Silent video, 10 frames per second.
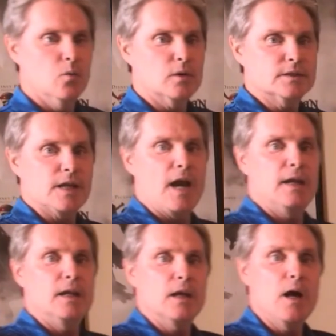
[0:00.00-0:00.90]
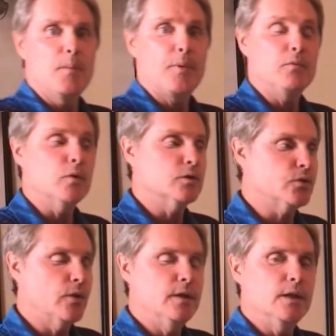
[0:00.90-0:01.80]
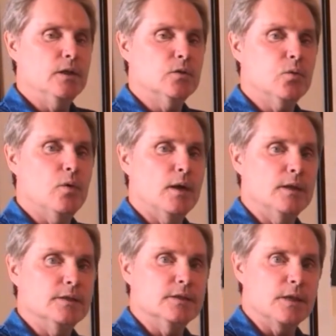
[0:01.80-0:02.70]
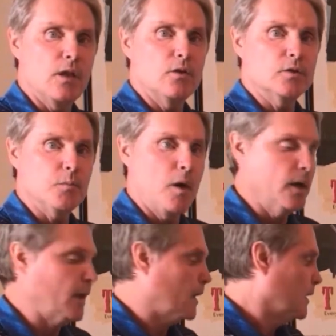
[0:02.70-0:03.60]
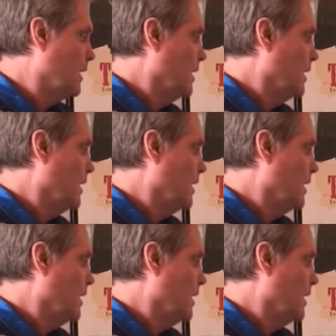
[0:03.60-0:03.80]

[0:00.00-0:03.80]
we're tightening up and we're trending toward a seller's market.